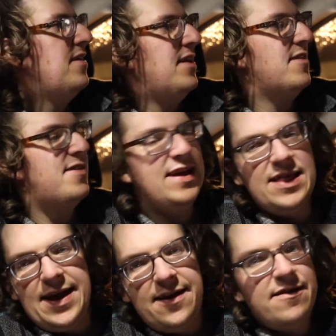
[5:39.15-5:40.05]
You know, I stayed
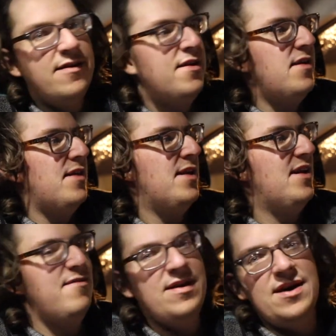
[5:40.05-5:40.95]
later. Uh,
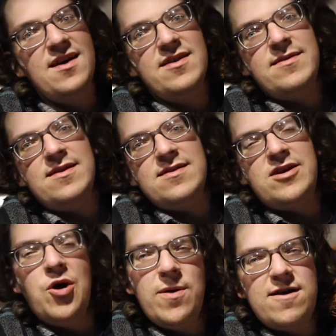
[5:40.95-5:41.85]
uh, the, the
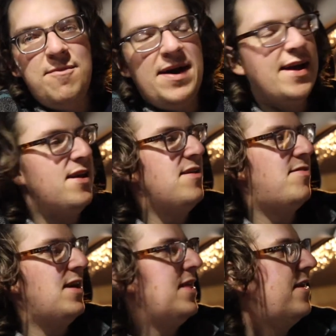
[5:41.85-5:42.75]
coworker of mine, he
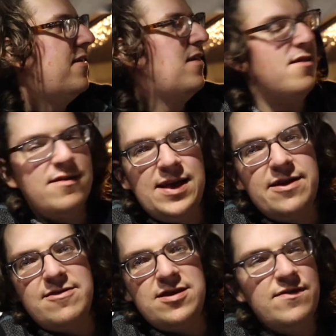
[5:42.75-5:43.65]
stayed later,
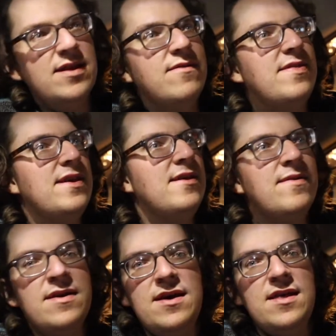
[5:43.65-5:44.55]
later too and everything.